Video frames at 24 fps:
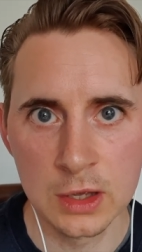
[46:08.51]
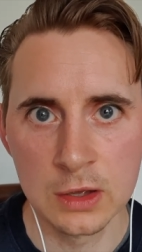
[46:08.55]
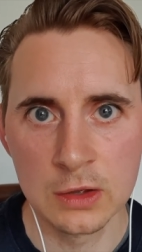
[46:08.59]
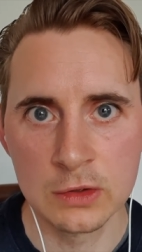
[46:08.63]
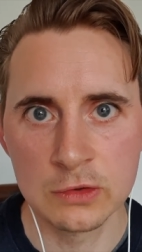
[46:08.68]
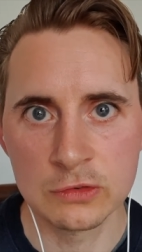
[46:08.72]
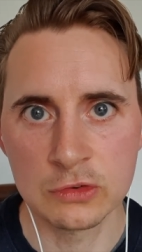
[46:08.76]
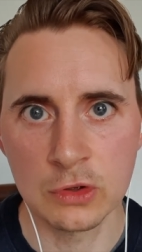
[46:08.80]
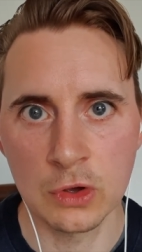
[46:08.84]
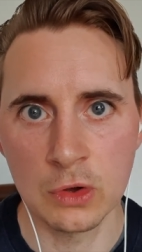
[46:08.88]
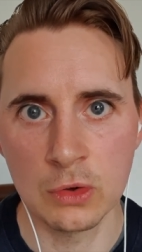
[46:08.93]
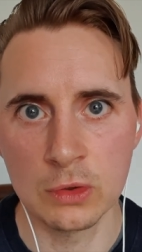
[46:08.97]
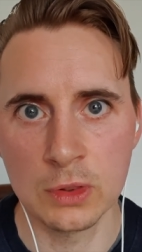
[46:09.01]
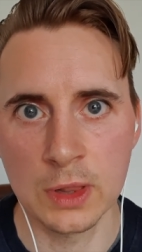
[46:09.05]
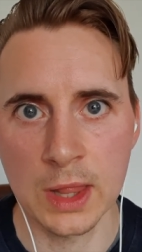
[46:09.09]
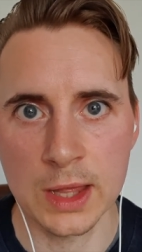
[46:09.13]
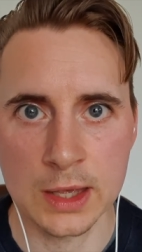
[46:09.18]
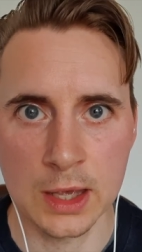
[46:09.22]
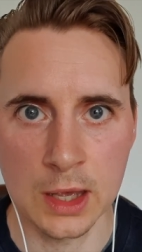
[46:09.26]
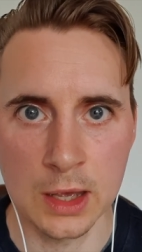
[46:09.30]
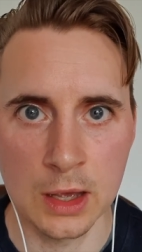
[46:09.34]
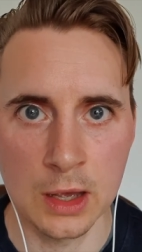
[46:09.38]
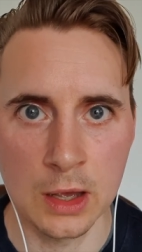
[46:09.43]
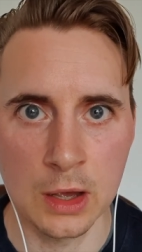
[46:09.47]
So,
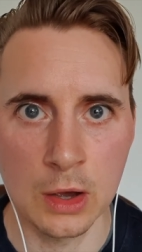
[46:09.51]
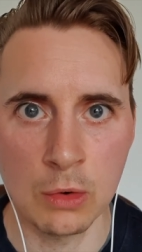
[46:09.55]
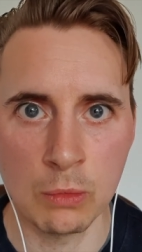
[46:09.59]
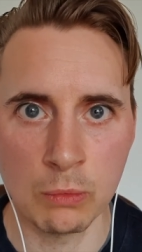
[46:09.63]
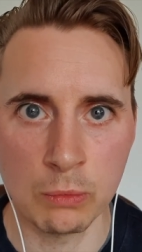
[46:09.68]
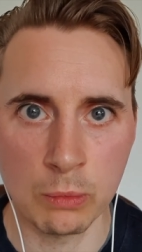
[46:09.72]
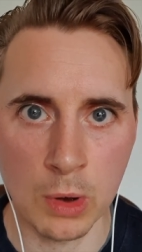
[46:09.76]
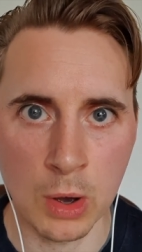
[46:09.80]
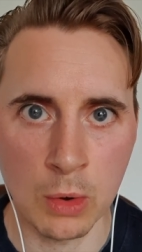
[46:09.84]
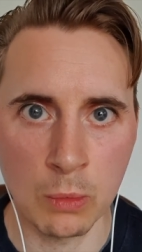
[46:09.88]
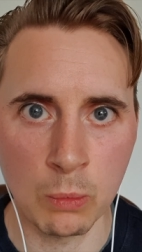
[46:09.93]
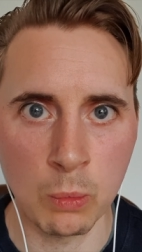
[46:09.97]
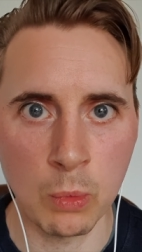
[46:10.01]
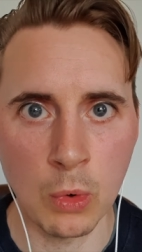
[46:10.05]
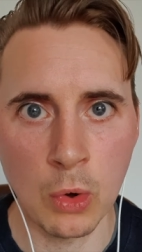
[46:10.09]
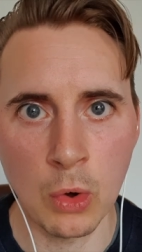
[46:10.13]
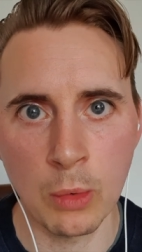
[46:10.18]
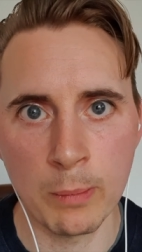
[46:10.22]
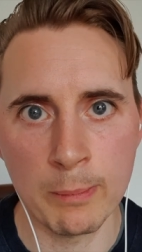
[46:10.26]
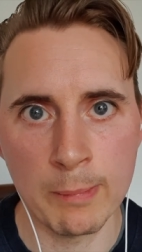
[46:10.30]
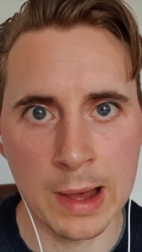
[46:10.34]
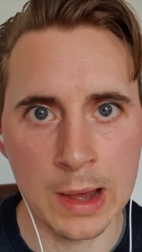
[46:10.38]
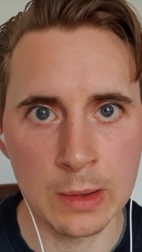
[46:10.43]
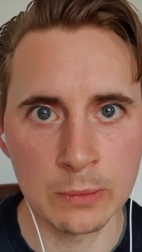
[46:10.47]
like a, a, a wall
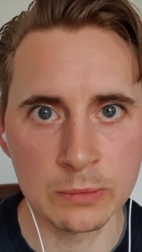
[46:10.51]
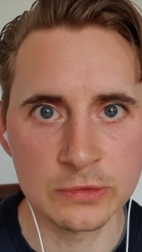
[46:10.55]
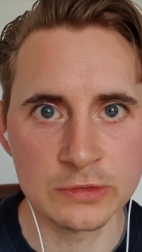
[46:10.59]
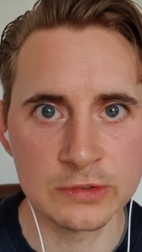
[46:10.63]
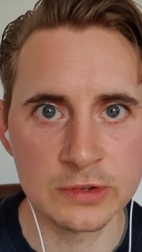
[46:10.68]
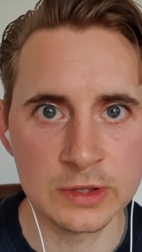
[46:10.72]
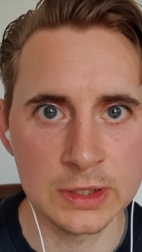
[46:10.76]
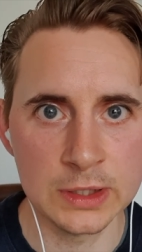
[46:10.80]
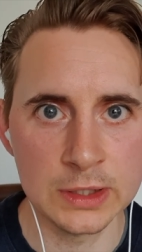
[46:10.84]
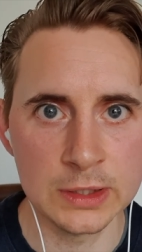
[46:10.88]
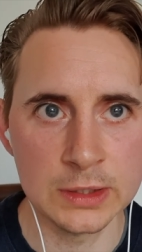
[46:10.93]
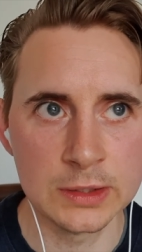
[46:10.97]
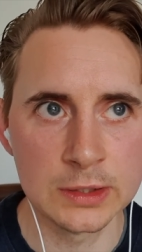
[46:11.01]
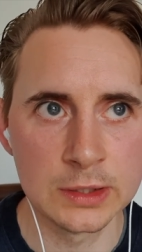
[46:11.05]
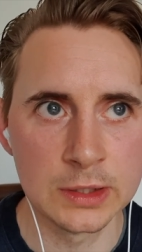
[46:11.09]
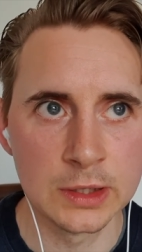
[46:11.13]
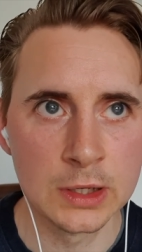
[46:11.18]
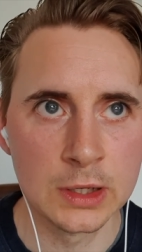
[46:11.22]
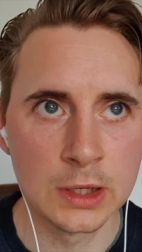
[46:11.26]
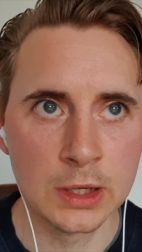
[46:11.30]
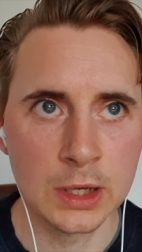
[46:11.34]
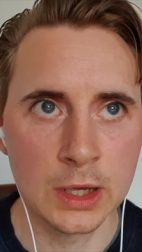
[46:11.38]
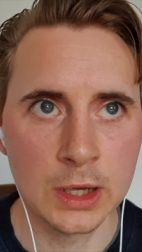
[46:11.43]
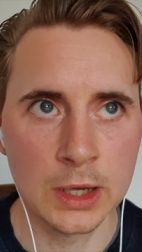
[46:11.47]
mounted
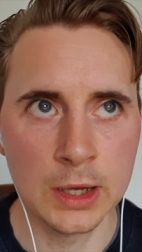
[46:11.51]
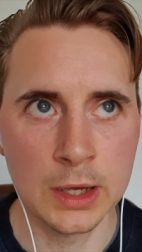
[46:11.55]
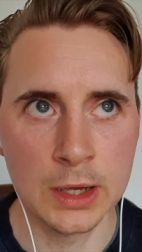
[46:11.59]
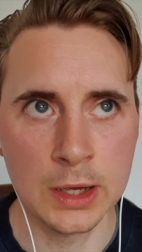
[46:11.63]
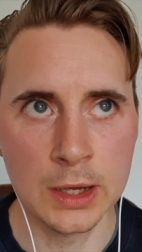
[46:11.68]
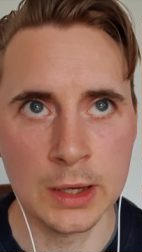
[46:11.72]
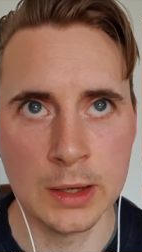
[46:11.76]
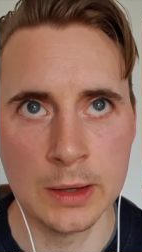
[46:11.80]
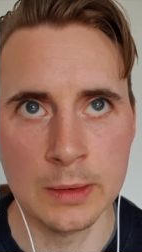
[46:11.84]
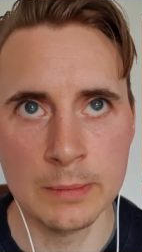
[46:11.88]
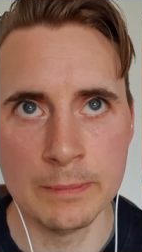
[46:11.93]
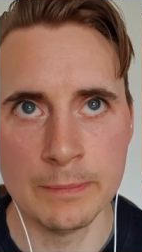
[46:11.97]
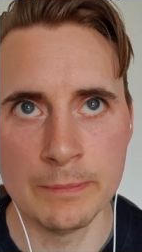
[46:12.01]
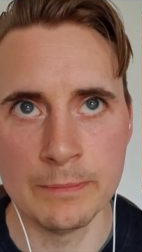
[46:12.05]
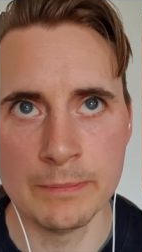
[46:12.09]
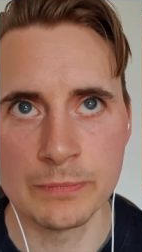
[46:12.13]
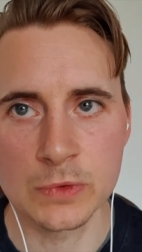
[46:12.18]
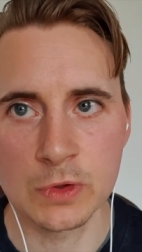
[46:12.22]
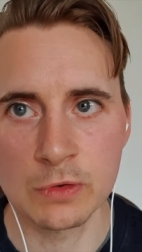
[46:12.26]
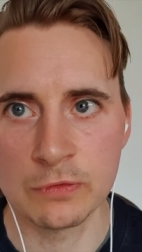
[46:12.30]
um,